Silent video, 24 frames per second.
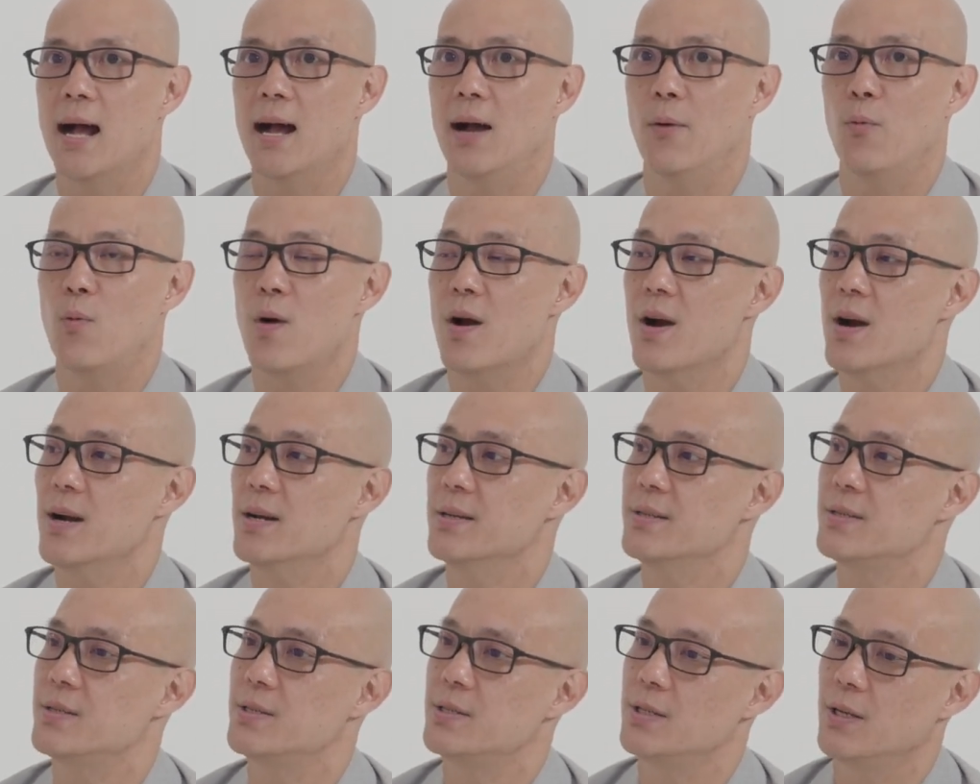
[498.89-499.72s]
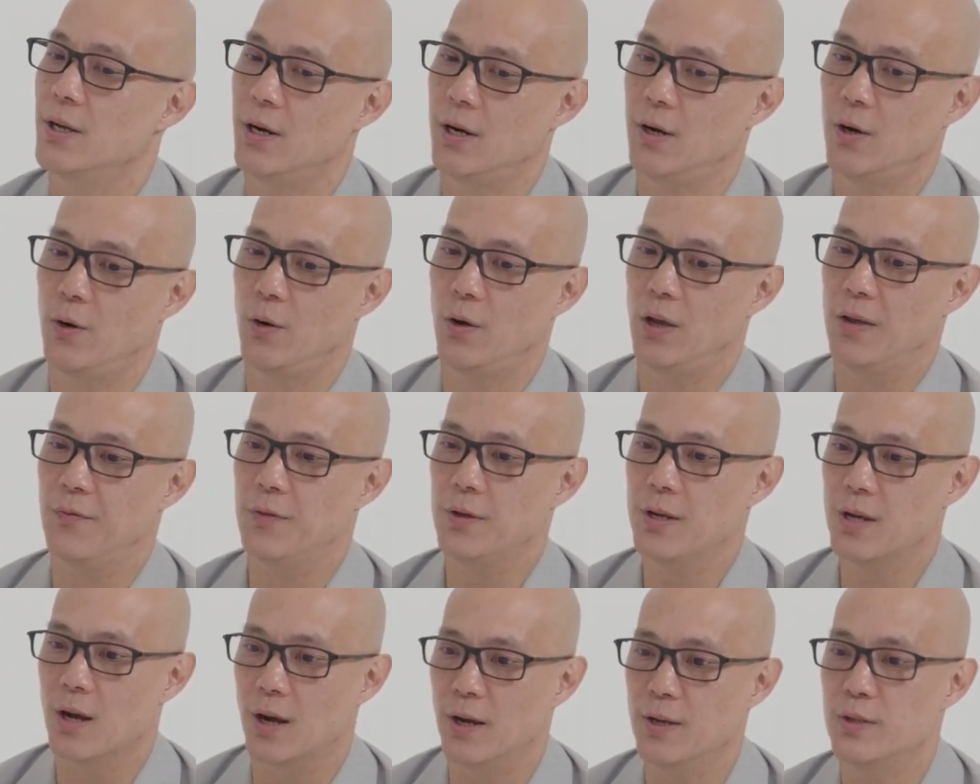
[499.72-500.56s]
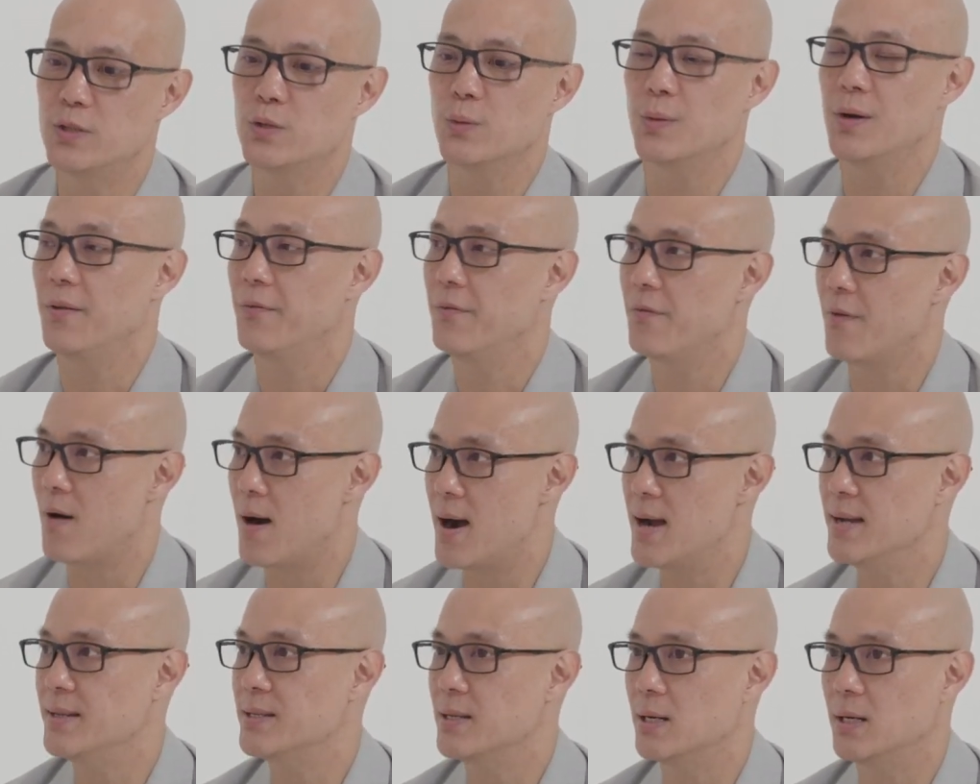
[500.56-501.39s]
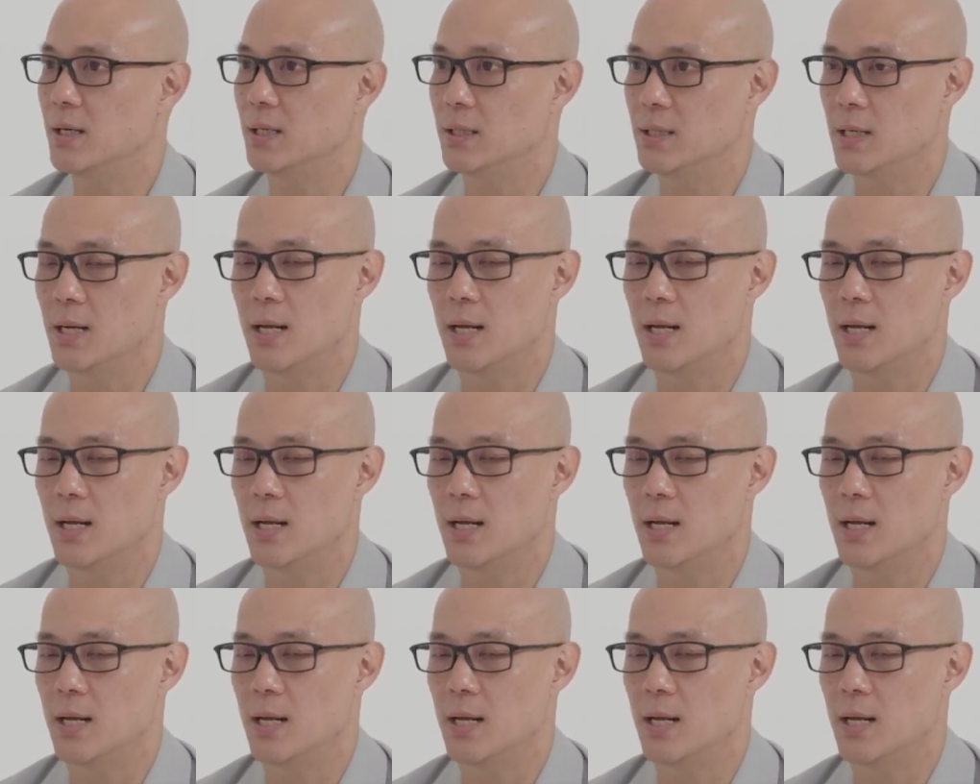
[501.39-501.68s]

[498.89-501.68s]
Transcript: Whereas if you go to an advisor,